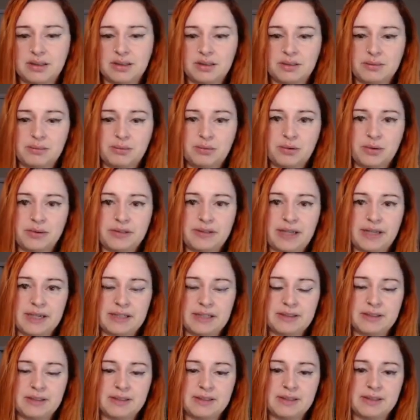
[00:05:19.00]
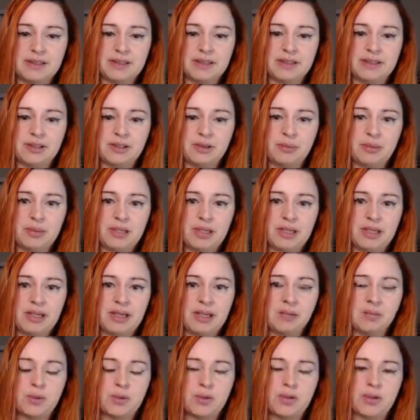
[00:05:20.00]
protects us a little bit,
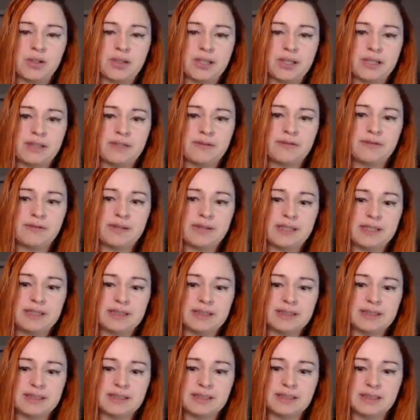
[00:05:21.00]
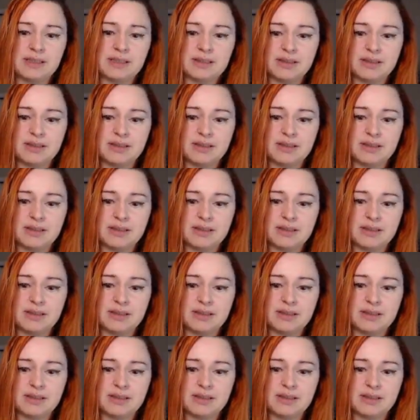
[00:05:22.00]
and we're gonna hit face.